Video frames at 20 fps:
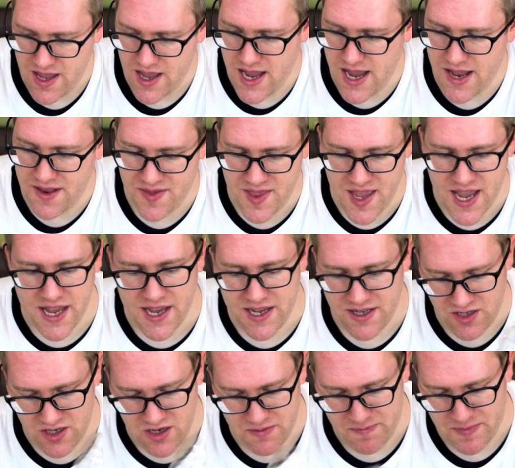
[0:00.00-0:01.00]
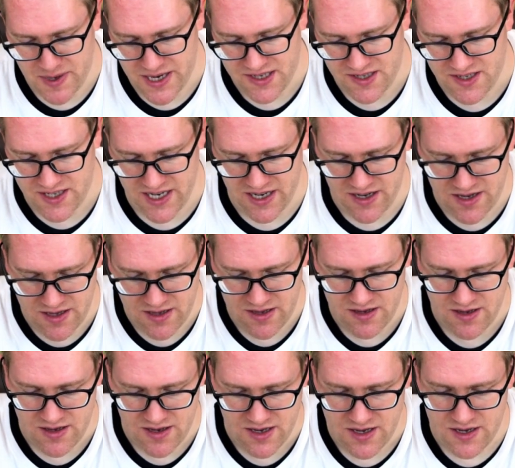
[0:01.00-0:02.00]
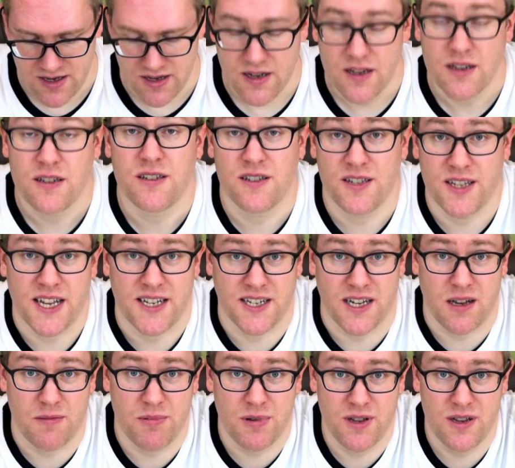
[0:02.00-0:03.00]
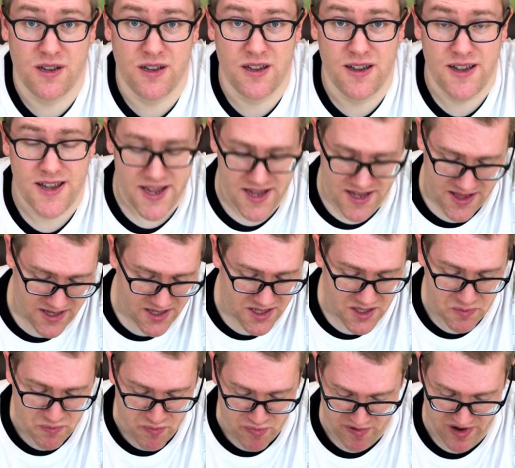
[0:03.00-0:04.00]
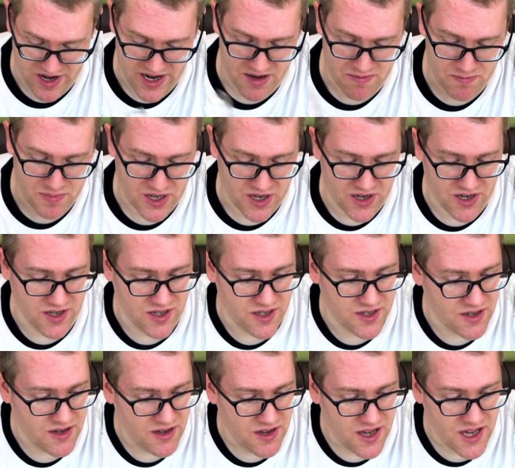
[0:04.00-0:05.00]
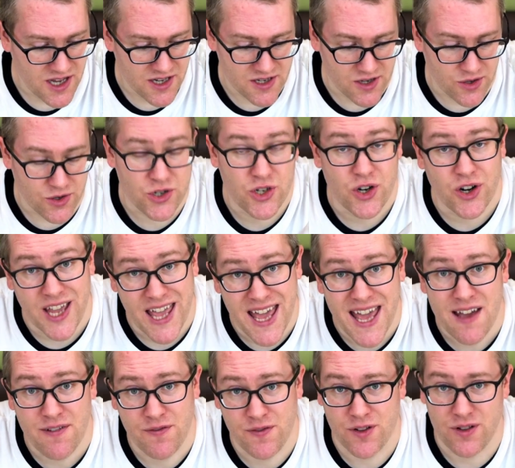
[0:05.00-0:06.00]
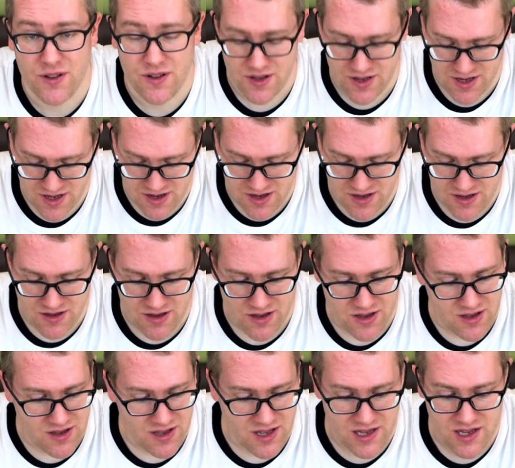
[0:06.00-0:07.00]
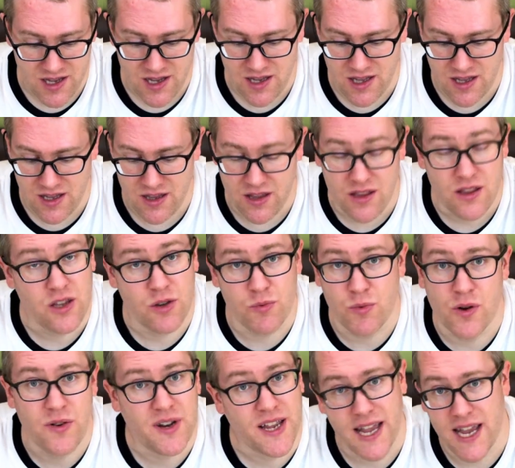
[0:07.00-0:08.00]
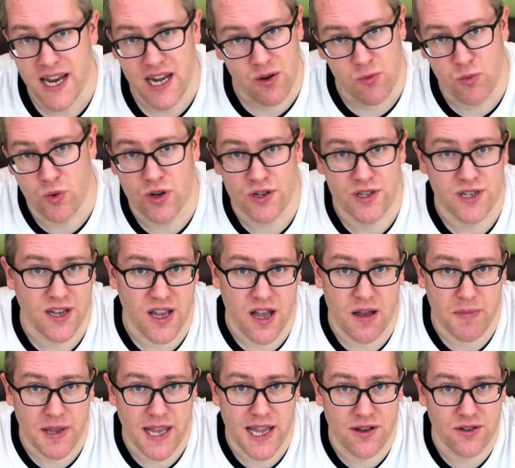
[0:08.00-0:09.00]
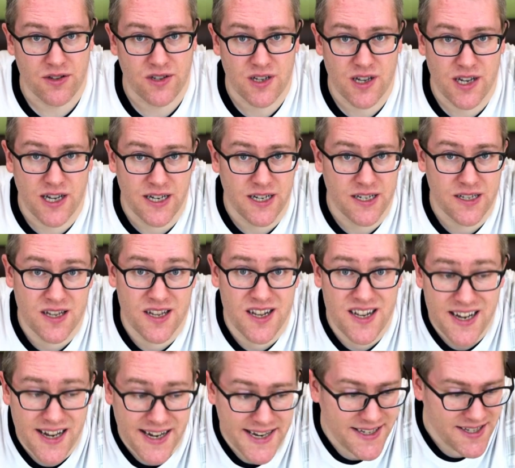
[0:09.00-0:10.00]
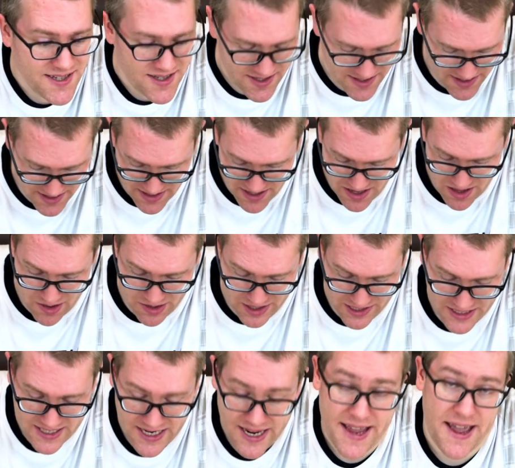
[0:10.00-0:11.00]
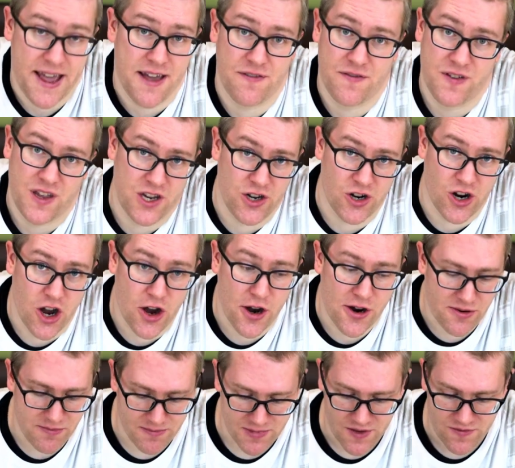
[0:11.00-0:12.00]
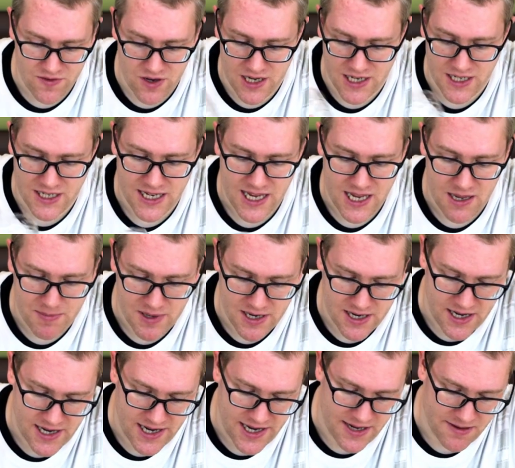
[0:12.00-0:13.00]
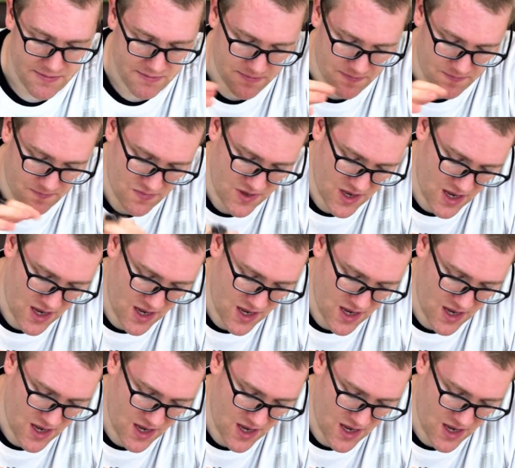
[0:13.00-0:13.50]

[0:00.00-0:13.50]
And that is your basic setup. This is brilliant because as long as you're careful, you won't get any water coming outside. It's a nice thing to have in your home if you need to keep it clean.